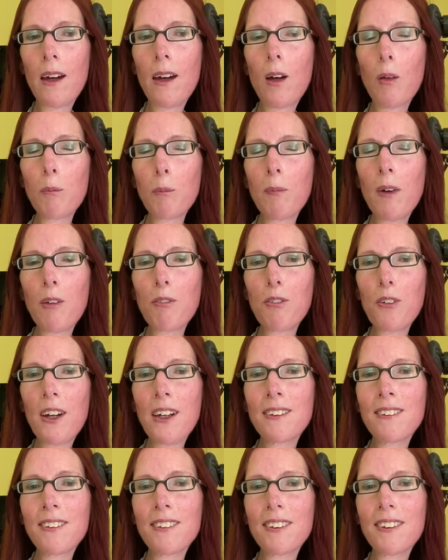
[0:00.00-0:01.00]
My
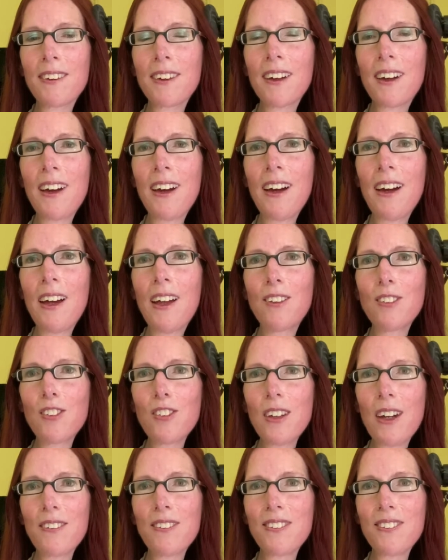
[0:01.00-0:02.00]
friend
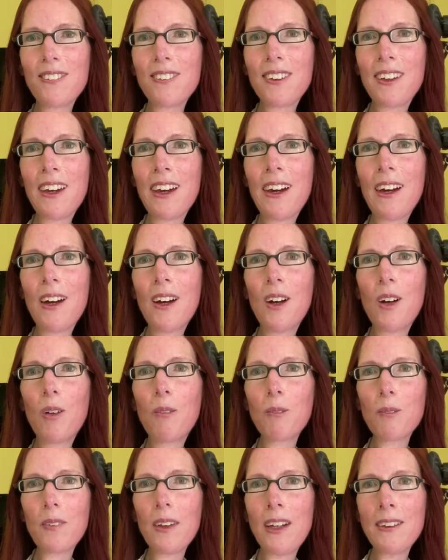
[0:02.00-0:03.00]
just
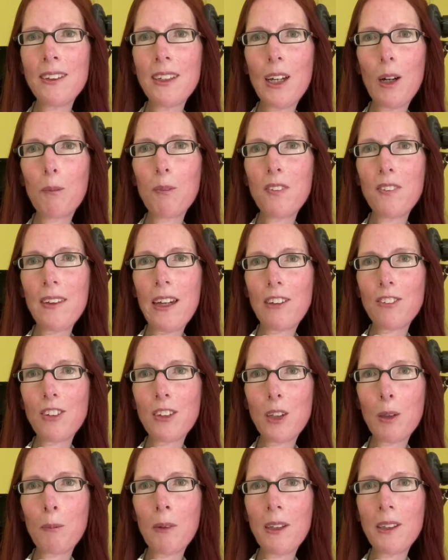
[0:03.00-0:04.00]
ended up snatching the
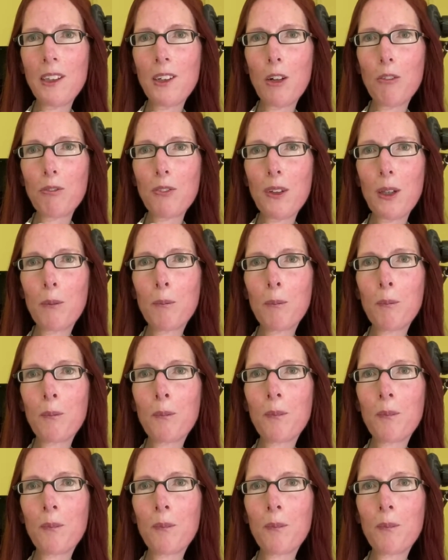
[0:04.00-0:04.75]
money off him